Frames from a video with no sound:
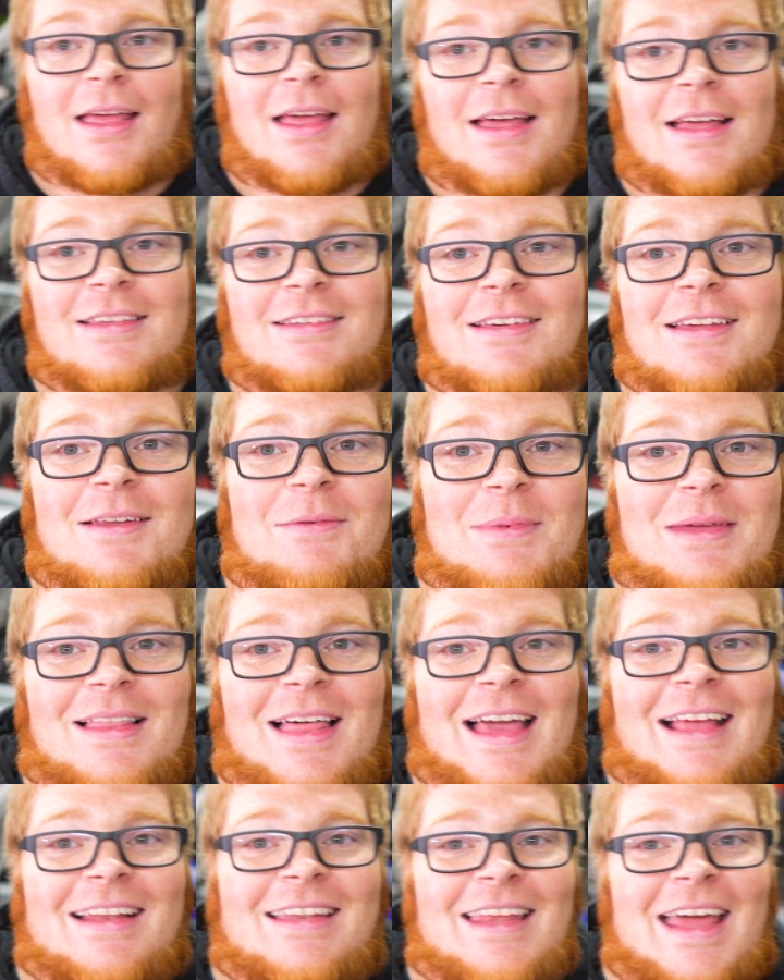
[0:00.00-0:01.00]
it's gonna be
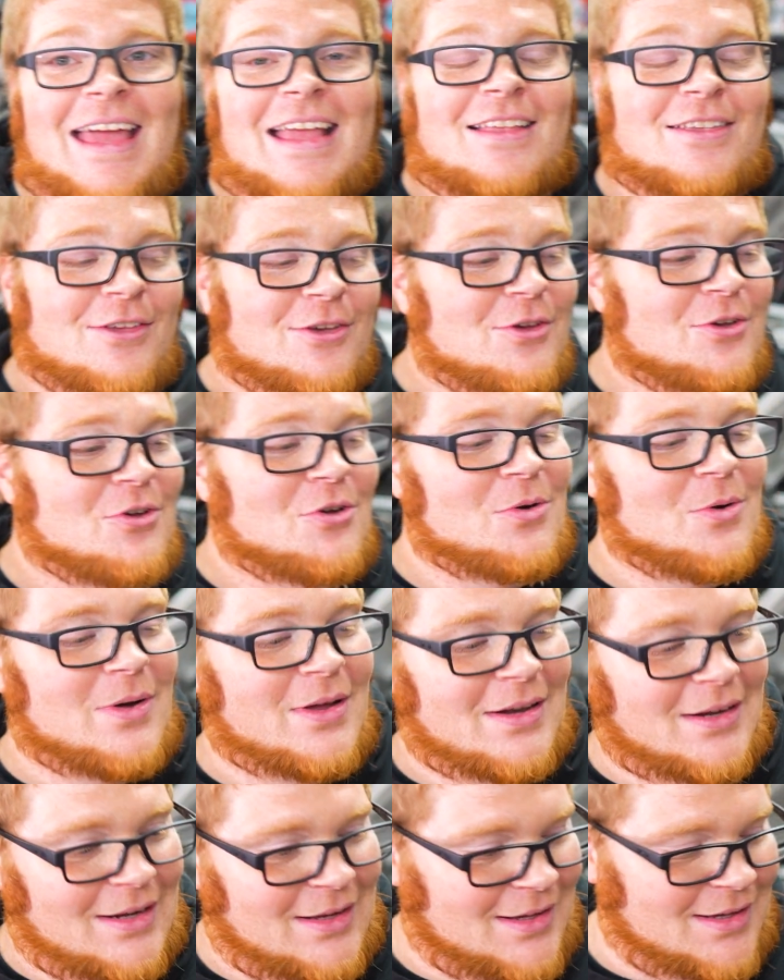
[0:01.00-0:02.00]
like day 2,
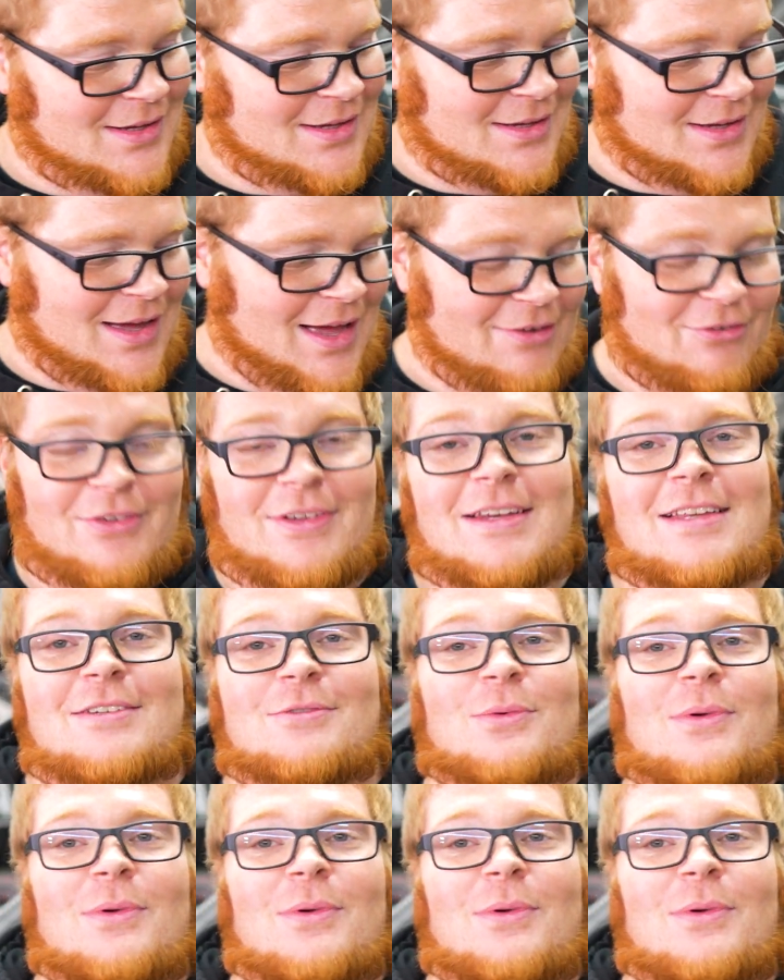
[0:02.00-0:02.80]
and I really just